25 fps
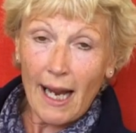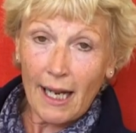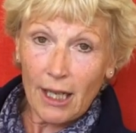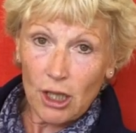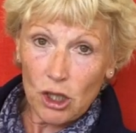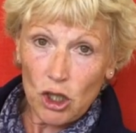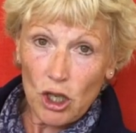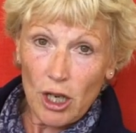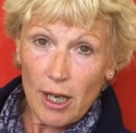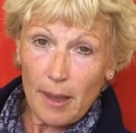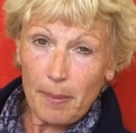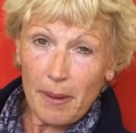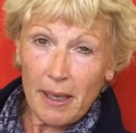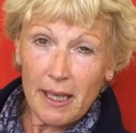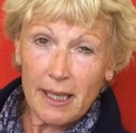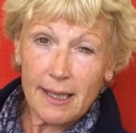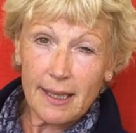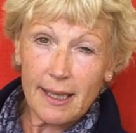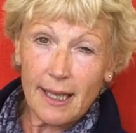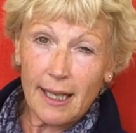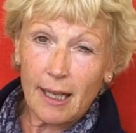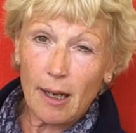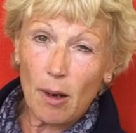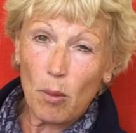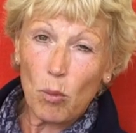actually being
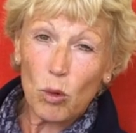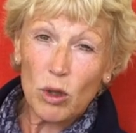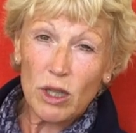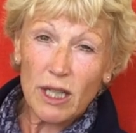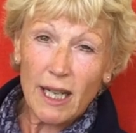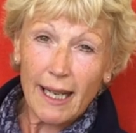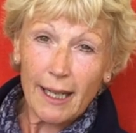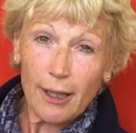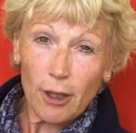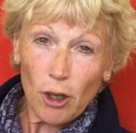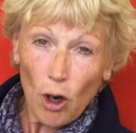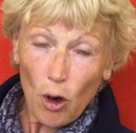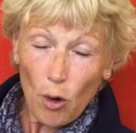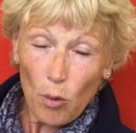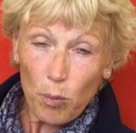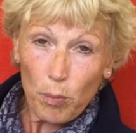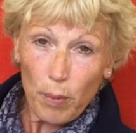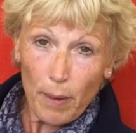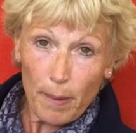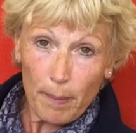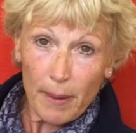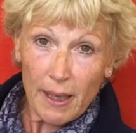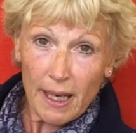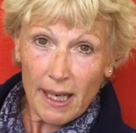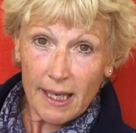sick and would I cope
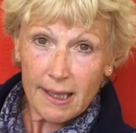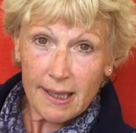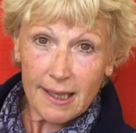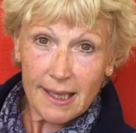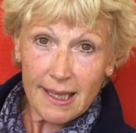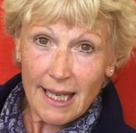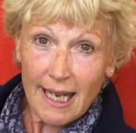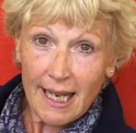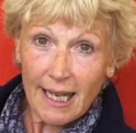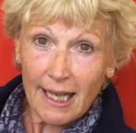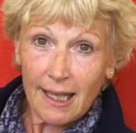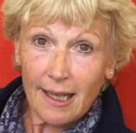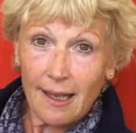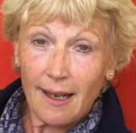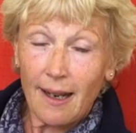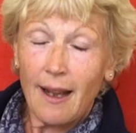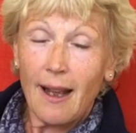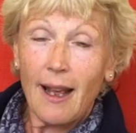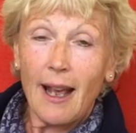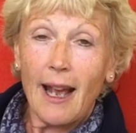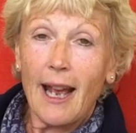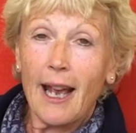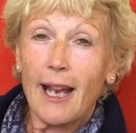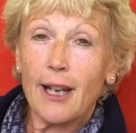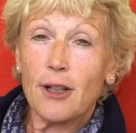with being sick
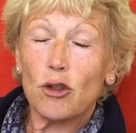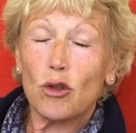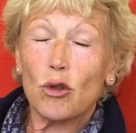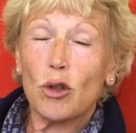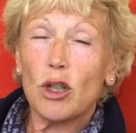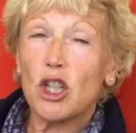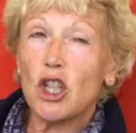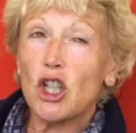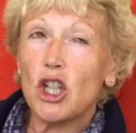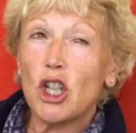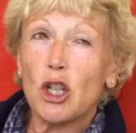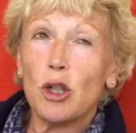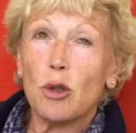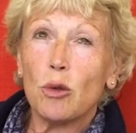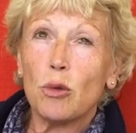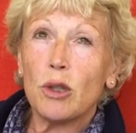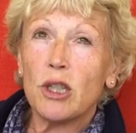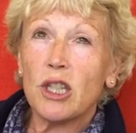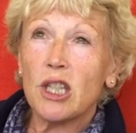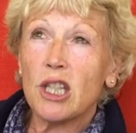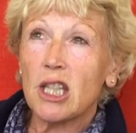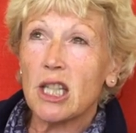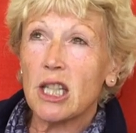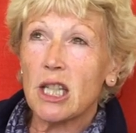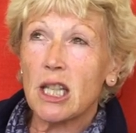has
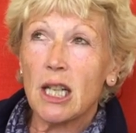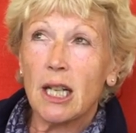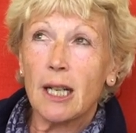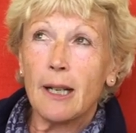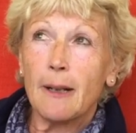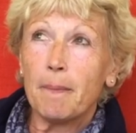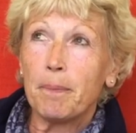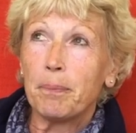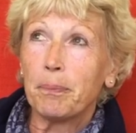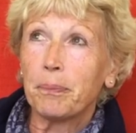reduced